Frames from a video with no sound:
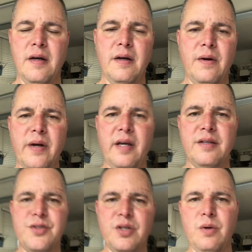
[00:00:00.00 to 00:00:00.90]
Okay,
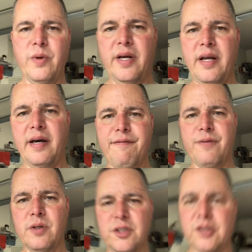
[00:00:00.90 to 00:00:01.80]
so when I
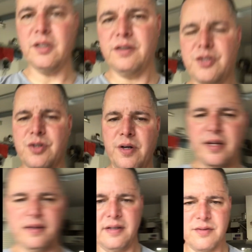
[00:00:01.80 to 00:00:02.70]
first
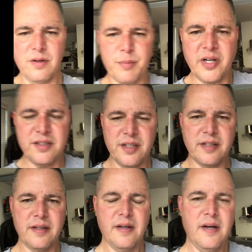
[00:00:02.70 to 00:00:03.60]
started this little project
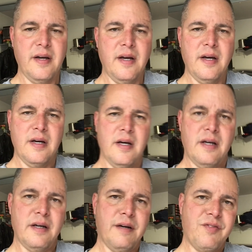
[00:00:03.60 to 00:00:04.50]

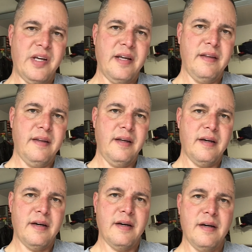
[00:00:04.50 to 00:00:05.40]
of taking
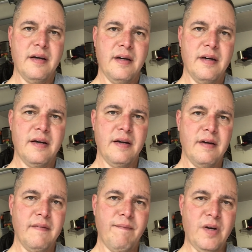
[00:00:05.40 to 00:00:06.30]
the
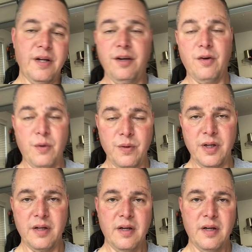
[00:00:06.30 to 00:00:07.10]
unknown